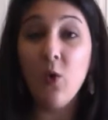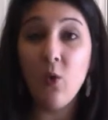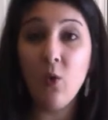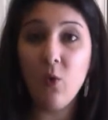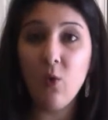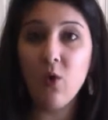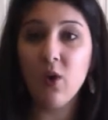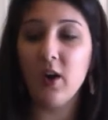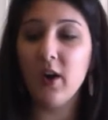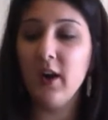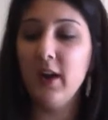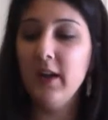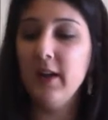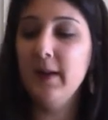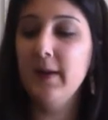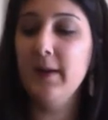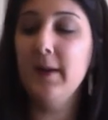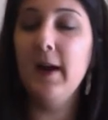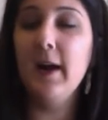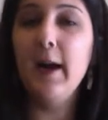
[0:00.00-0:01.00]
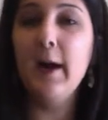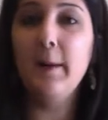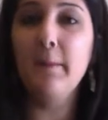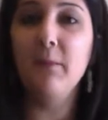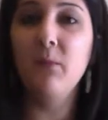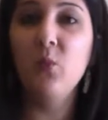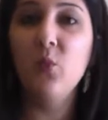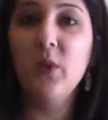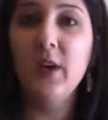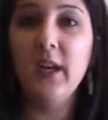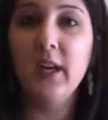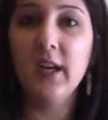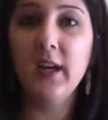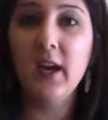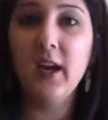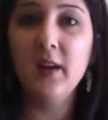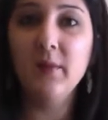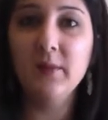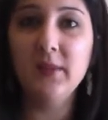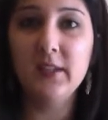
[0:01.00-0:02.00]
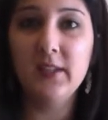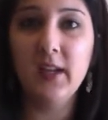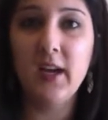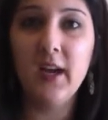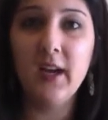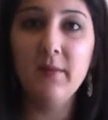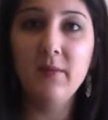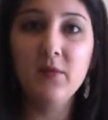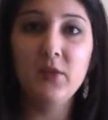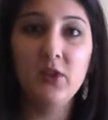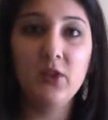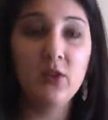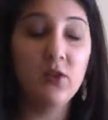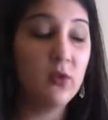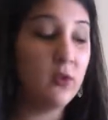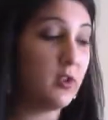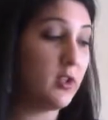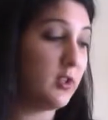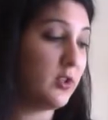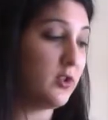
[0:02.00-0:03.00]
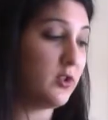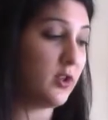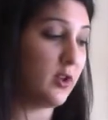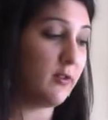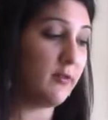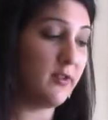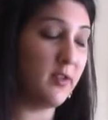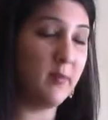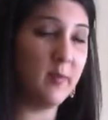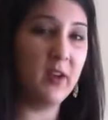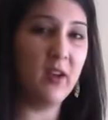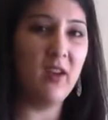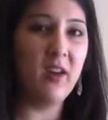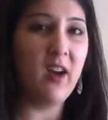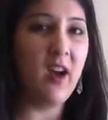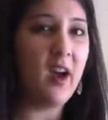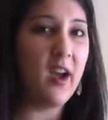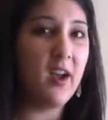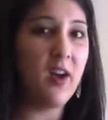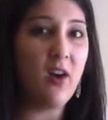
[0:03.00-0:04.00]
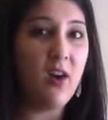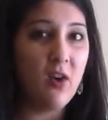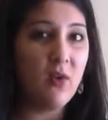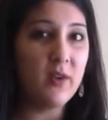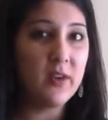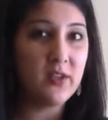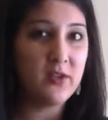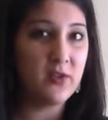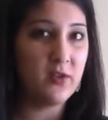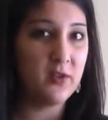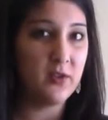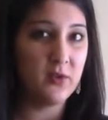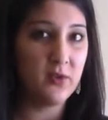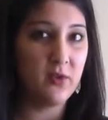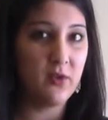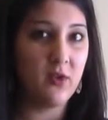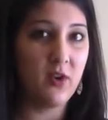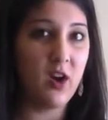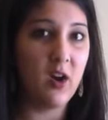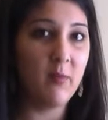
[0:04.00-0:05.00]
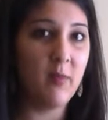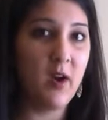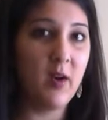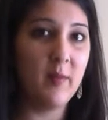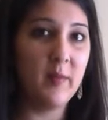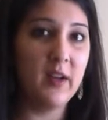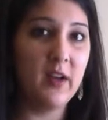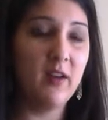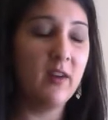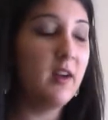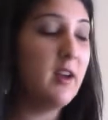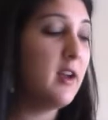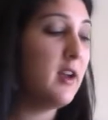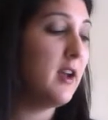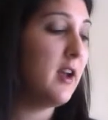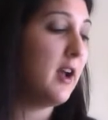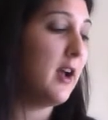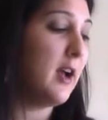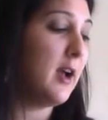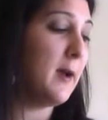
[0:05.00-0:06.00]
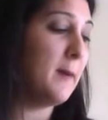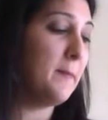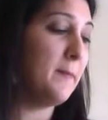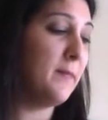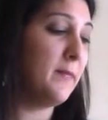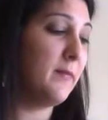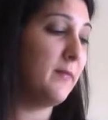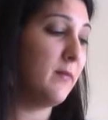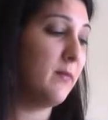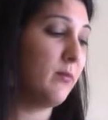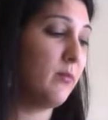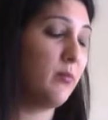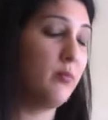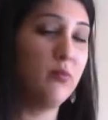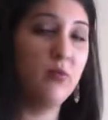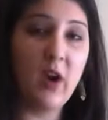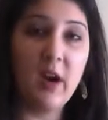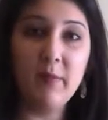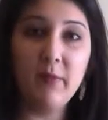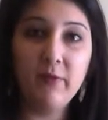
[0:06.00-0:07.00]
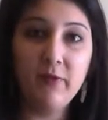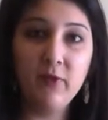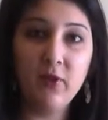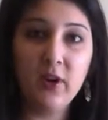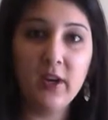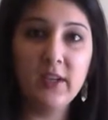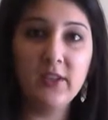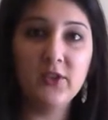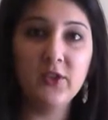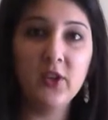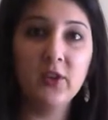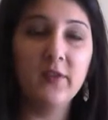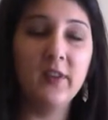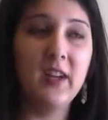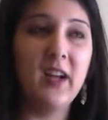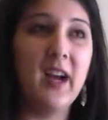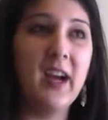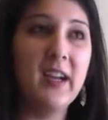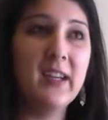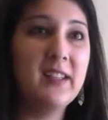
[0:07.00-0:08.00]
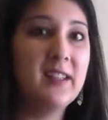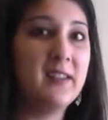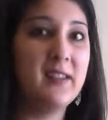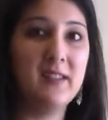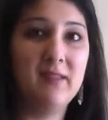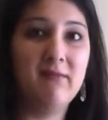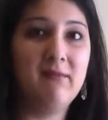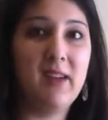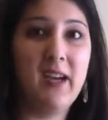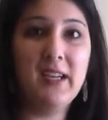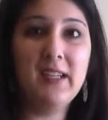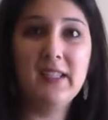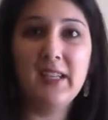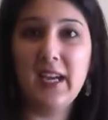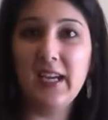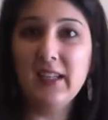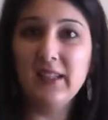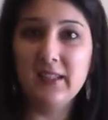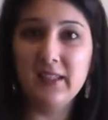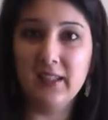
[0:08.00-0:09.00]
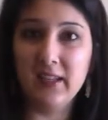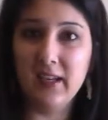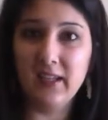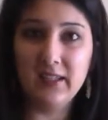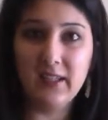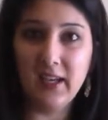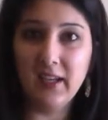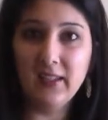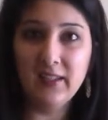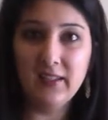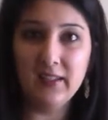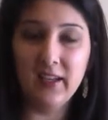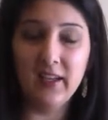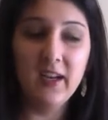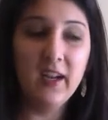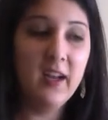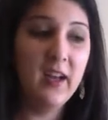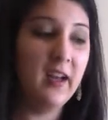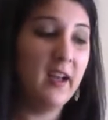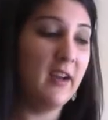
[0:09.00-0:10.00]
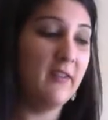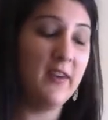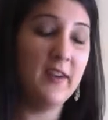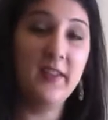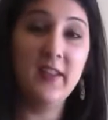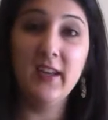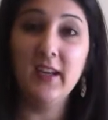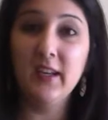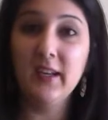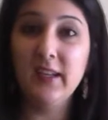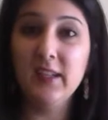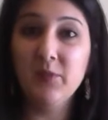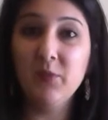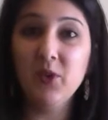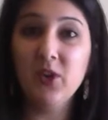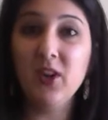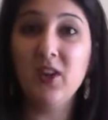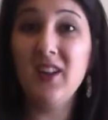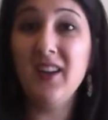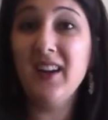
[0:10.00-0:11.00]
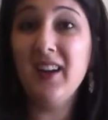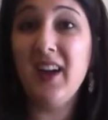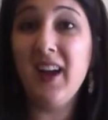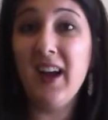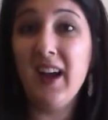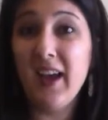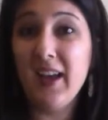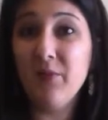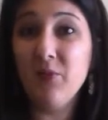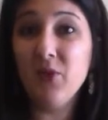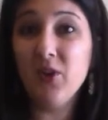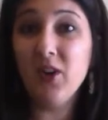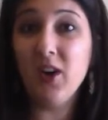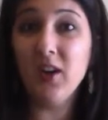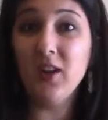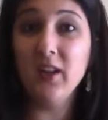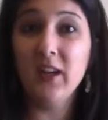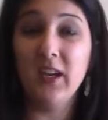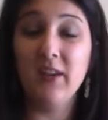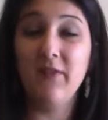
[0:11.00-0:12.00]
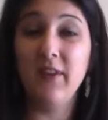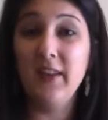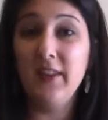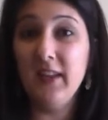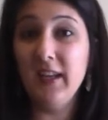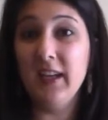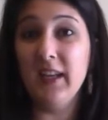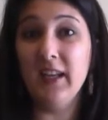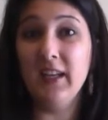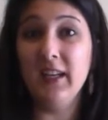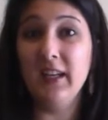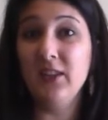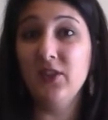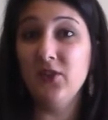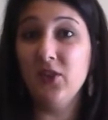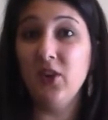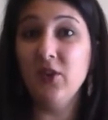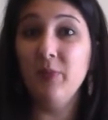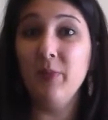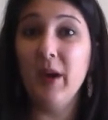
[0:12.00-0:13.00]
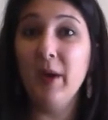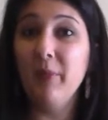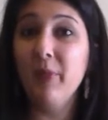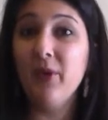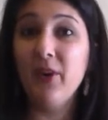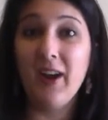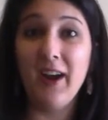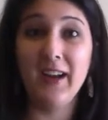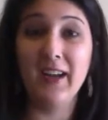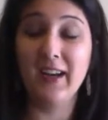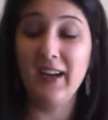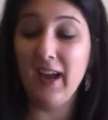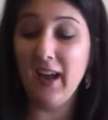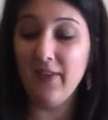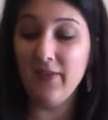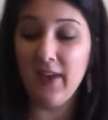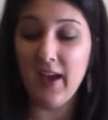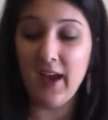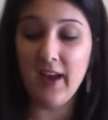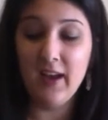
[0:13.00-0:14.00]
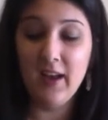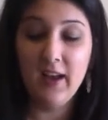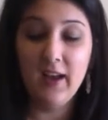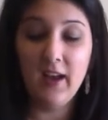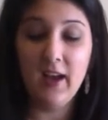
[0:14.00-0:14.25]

or when it comes time to serve the meal, I always do this with a crock pot meal. Right before I serve it, I taste it, I test it. If I think it needs more garlic, I add more garlic. If I think it needs salt and pepper, I can add that.